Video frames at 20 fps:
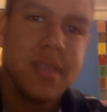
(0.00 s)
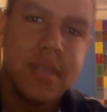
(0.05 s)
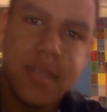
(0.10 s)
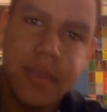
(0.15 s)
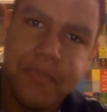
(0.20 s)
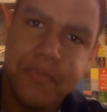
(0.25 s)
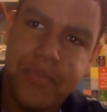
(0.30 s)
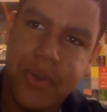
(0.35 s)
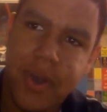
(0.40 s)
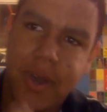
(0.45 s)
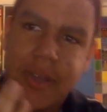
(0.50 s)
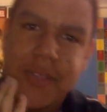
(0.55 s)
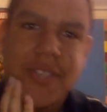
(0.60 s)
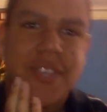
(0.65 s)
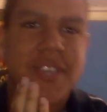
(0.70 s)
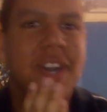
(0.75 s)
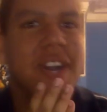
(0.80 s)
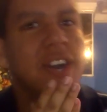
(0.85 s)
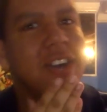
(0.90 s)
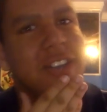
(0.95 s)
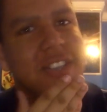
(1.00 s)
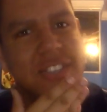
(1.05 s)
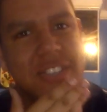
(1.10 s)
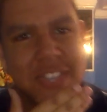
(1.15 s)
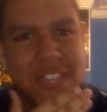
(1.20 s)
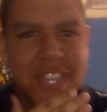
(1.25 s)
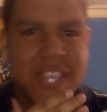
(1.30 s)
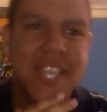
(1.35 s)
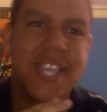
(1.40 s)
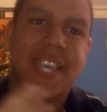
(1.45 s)
the
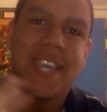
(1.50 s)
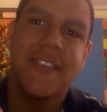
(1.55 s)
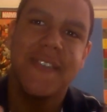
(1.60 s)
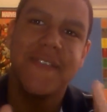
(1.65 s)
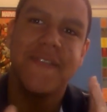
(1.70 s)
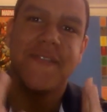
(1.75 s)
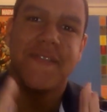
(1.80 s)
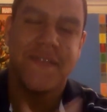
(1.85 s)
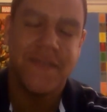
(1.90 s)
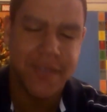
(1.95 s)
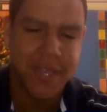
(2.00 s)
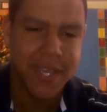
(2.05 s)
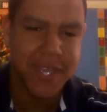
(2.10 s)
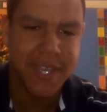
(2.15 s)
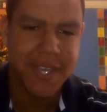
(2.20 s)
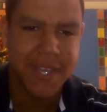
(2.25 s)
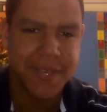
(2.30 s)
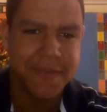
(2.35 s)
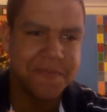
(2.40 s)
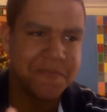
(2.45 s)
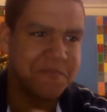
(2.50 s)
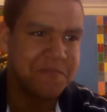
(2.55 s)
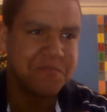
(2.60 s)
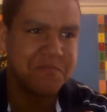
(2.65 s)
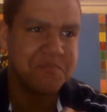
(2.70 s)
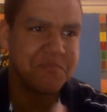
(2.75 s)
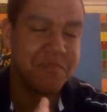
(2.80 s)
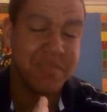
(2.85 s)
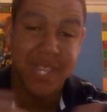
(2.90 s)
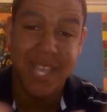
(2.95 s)
podcast
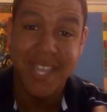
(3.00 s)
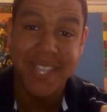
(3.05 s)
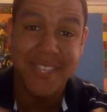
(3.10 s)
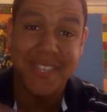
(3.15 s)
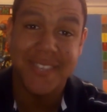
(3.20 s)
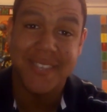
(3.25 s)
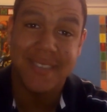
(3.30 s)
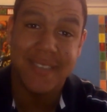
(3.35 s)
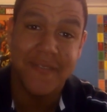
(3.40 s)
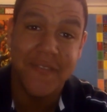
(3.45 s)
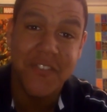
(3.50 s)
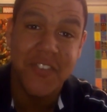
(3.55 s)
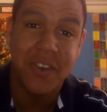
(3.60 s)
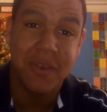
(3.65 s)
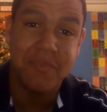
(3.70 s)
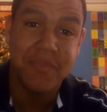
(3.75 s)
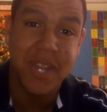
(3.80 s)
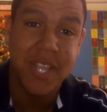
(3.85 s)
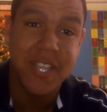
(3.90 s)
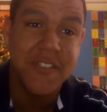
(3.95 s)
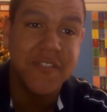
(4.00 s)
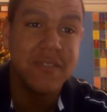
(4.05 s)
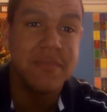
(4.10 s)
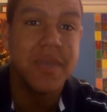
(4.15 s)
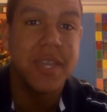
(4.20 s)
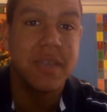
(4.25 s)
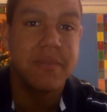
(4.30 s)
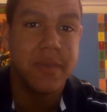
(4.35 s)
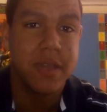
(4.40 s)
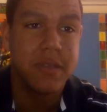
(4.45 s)
plans. I've got plans to
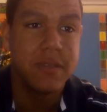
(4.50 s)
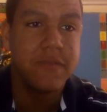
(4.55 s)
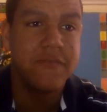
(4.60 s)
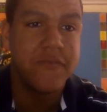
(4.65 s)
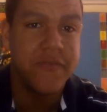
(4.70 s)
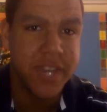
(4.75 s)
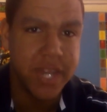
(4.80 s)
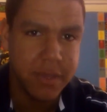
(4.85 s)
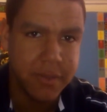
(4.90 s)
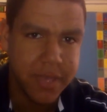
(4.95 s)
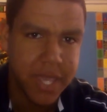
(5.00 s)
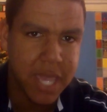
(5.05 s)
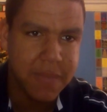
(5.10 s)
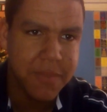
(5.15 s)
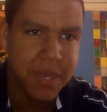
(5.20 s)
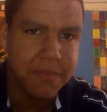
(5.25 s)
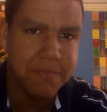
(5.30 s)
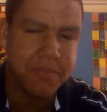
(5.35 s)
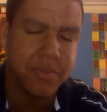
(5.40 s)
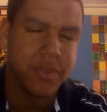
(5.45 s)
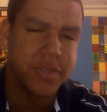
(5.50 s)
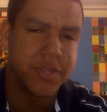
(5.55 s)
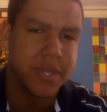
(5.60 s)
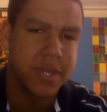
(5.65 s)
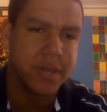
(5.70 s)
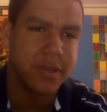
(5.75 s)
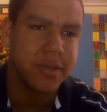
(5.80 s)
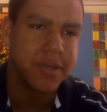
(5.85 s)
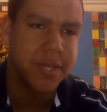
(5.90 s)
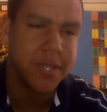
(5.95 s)
make my own video gaming
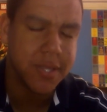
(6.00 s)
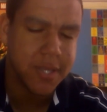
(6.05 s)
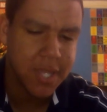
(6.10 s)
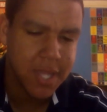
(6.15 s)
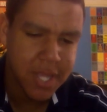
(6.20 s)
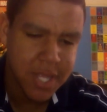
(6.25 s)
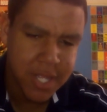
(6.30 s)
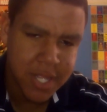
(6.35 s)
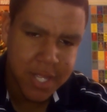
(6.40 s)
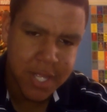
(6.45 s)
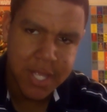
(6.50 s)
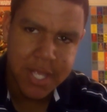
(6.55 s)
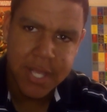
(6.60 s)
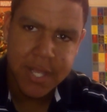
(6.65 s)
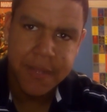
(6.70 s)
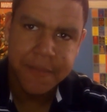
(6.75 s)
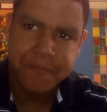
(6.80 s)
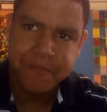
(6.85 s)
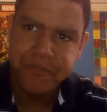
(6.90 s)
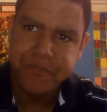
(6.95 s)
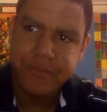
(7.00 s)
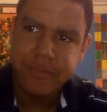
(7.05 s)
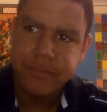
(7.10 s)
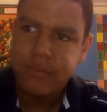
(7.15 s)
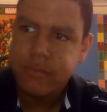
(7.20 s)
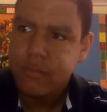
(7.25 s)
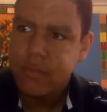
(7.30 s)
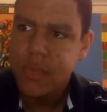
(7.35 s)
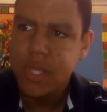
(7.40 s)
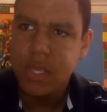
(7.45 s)
podcast.
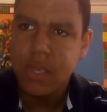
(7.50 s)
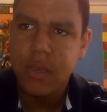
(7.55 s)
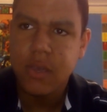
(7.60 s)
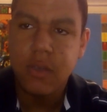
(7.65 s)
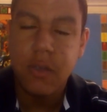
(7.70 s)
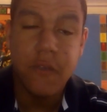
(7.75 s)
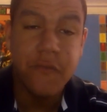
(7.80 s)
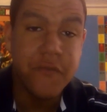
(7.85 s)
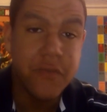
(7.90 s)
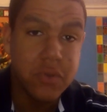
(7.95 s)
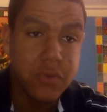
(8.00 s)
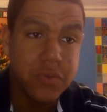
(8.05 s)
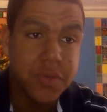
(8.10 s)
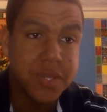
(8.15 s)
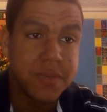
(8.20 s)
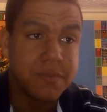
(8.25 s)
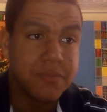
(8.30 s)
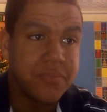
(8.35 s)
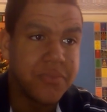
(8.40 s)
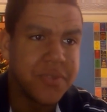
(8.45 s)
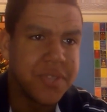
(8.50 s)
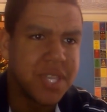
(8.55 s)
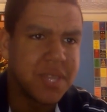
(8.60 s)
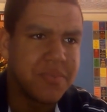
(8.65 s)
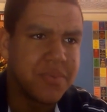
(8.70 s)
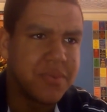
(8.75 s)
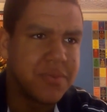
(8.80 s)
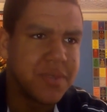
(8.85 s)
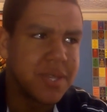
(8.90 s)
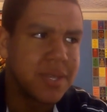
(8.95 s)
I've got rules and
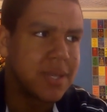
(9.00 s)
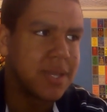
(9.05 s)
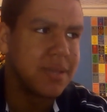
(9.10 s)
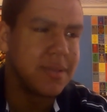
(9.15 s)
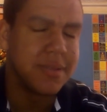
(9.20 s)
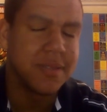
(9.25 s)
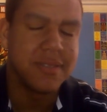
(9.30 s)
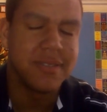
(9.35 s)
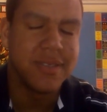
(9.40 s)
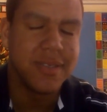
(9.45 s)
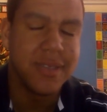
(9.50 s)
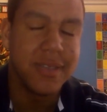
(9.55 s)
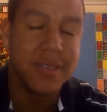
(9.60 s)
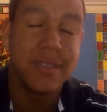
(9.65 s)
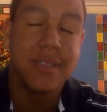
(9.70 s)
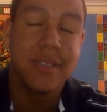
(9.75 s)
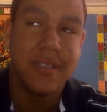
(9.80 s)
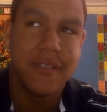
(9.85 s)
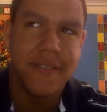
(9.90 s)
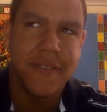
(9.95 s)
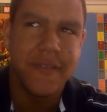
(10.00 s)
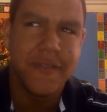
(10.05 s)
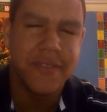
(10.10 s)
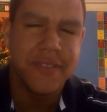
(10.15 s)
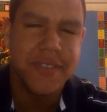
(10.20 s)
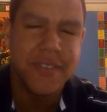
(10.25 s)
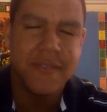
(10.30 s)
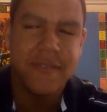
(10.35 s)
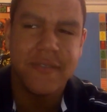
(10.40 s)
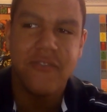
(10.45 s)
principles and a lot
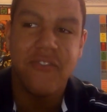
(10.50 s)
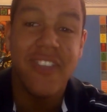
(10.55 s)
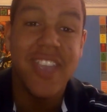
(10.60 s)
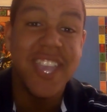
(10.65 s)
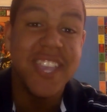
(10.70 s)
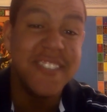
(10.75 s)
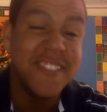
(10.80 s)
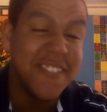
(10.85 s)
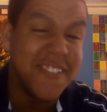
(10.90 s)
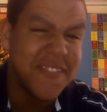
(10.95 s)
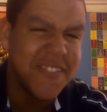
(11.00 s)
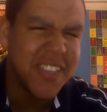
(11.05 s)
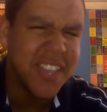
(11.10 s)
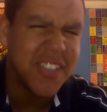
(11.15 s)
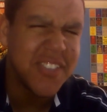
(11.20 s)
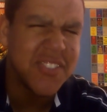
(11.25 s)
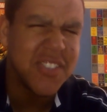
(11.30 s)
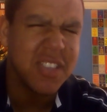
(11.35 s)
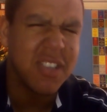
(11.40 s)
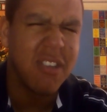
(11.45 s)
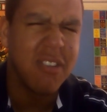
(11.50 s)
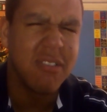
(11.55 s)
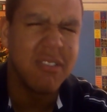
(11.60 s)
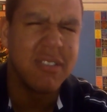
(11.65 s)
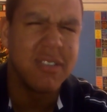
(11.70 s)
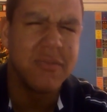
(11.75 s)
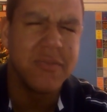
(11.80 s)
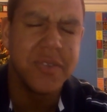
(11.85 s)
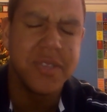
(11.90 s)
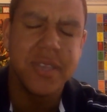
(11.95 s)
of crazy things to go
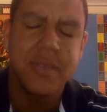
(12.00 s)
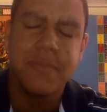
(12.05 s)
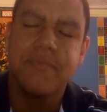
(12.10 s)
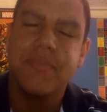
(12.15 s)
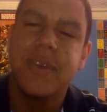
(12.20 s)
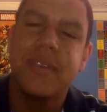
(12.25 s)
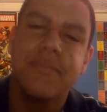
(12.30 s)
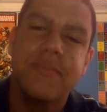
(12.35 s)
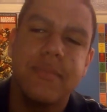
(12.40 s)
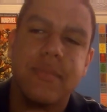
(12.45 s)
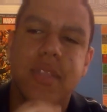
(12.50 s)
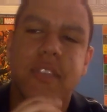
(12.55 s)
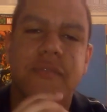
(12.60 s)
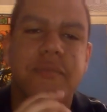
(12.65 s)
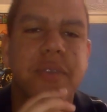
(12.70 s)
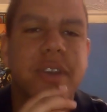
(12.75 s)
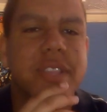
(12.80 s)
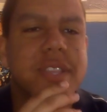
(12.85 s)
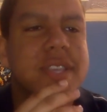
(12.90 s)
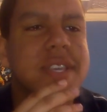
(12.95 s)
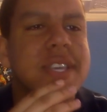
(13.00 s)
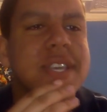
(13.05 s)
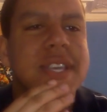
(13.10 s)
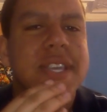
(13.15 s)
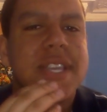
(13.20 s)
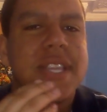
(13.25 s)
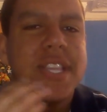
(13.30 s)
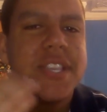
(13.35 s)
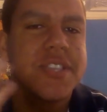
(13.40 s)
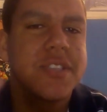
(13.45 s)
along with it, but never mind.
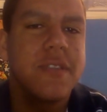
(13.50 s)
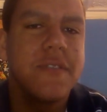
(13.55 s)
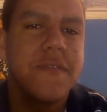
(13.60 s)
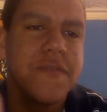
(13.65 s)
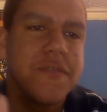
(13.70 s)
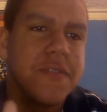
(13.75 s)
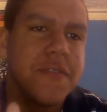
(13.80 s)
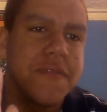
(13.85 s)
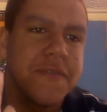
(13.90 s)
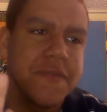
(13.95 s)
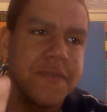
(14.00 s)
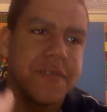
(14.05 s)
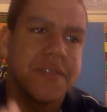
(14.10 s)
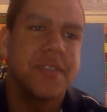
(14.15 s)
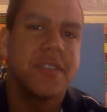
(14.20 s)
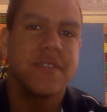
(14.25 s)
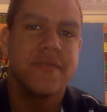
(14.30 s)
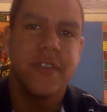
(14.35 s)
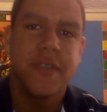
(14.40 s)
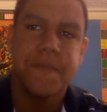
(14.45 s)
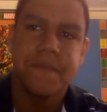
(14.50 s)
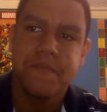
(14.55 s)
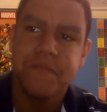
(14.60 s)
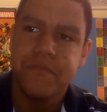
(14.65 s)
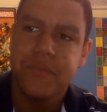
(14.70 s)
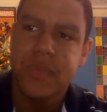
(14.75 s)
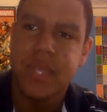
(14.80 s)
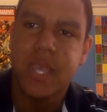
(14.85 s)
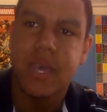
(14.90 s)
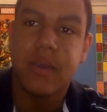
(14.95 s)
Let's go through a few things, right?
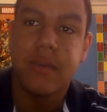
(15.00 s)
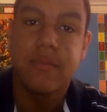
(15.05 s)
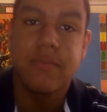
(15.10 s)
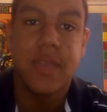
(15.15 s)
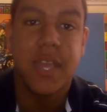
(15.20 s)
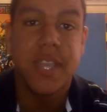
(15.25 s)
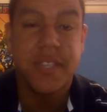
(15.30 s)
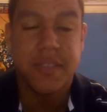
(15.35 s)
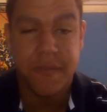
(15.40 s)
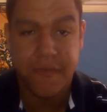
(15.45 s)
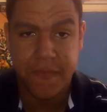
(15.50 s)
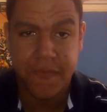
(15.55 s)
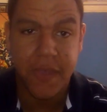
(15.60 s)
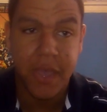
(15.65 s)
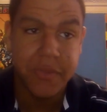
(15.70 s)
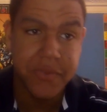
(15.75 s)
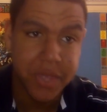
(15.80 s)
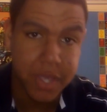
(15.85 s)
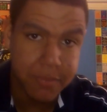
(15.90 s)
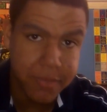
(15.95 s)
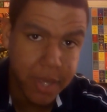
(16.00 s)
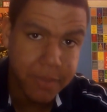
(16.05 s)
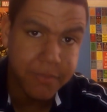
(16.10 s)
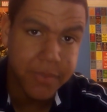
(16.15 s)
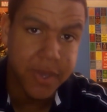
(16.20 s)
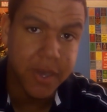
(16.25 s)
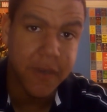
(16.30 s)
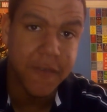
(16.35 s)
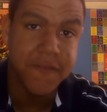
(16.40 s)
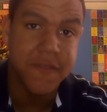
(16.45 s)
Now, as a founding
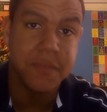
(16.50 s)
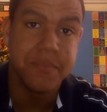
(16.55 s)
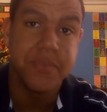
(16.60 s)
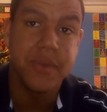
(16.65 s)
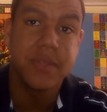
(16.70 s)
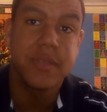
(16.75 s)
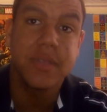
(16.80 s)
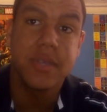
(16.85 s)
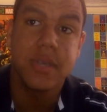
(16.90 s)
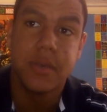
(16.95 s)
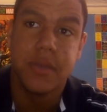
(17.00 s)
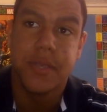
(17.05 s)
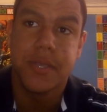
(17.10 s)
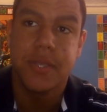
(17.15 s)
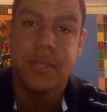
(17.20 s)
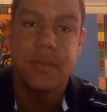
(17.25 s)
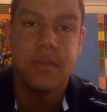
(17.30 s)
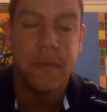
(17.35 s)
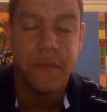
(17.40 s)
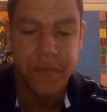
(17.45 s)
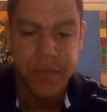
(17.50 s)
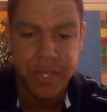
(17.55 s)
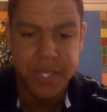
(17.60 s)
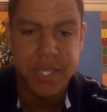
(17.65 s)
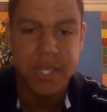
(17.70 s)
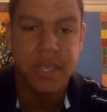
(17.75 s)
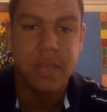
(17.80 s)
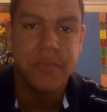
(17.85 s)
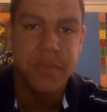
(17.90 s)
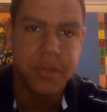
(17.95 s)
member of the podcast,
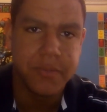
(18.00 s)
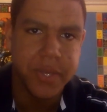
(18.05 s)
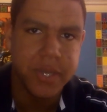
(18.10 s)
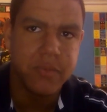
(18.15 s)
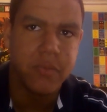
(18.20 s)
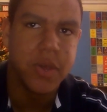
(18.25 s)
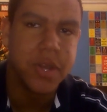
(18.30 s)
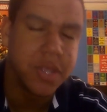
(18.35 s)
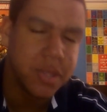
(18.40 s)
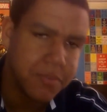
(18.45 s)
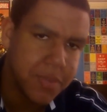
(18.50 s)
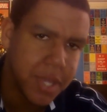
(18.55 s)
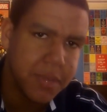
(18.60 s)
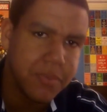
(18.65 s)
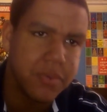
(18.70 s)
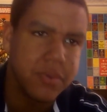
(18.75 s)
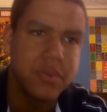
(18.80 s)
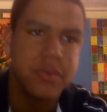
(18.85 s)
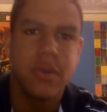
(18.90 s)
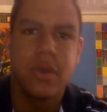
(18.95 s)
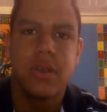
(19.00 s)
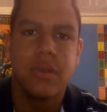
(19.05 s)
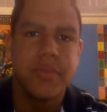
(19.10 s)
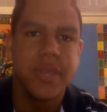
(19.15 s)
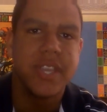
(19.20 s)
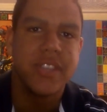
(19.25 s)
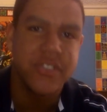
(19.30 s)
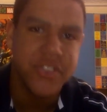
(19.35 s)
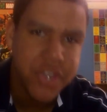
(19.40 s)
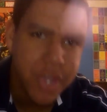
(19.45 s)
obviously I'm going to be one of the people who are going to
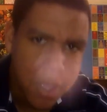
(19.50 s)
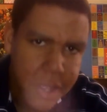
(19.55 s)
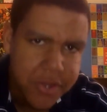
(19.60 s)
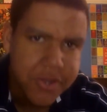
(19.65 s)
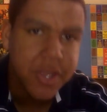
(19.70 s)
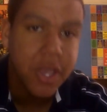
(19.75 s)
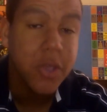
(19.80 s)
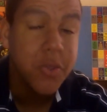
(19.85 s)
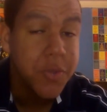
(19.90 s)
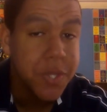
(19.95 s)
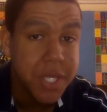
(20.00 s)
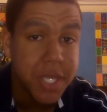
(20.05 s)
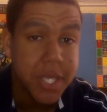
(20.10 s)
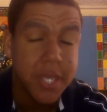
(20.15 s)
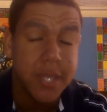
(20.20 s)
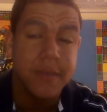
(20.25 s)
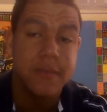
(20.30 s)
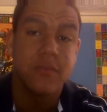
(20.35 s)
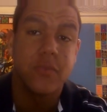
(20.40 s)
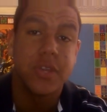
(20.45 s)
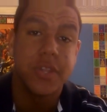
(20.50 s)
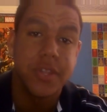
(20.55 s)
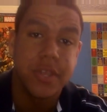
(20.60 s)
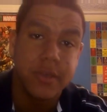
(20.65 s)
be in charge, hosting it, one of